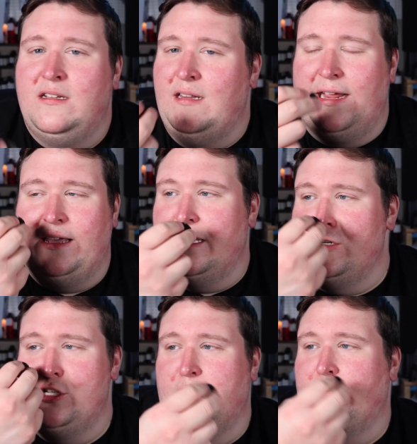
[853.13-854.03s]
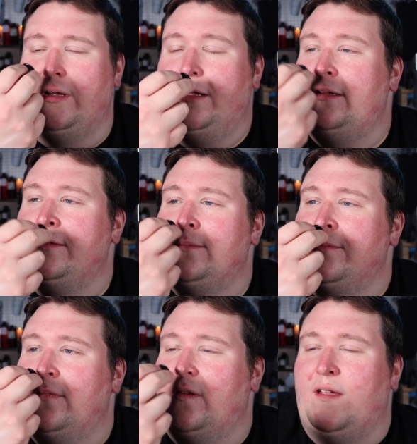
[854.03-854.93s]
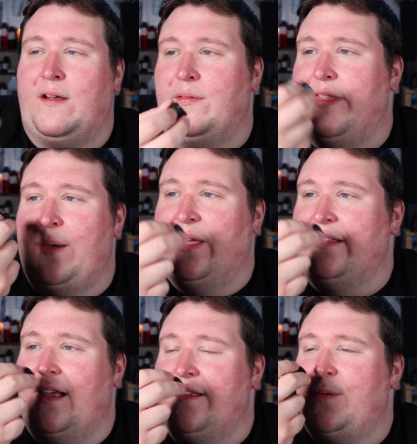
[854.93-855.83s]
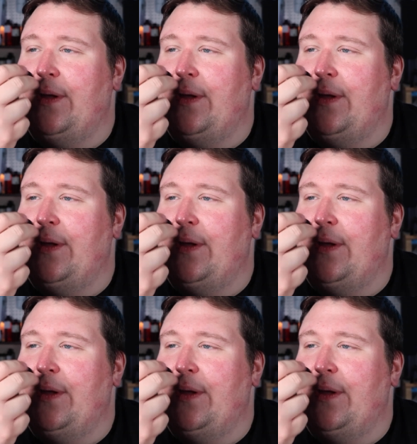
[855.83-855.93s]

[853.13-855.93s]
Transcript: like in general, so that makes sense.